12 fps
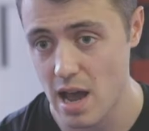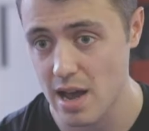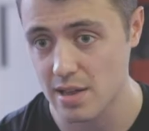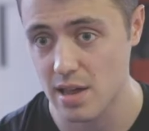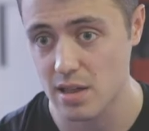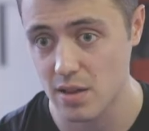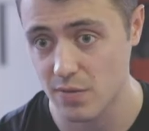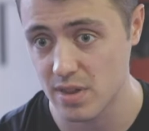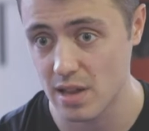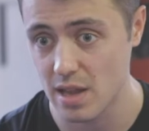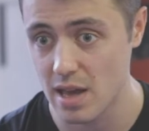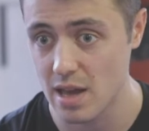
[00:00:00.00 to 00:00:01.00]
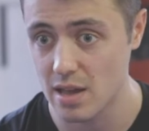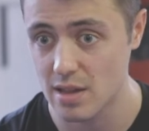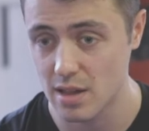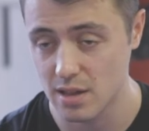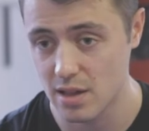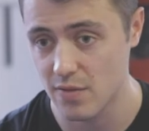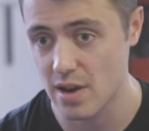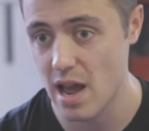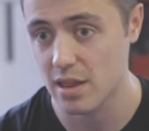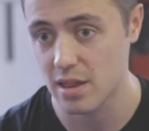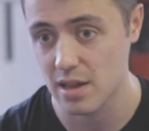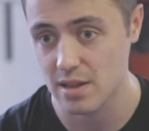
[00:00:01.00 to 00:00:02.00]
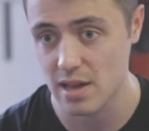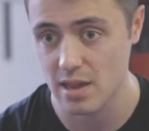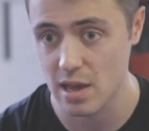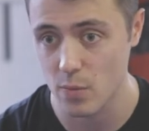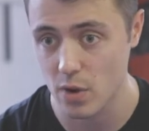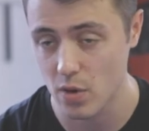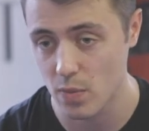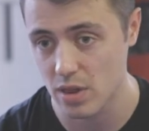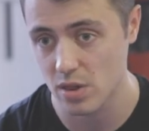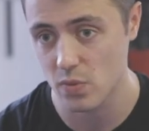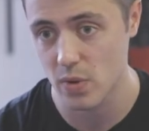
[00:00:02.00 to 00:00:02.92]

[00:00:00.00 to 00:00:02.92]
access to facilities, different athletes that they work with as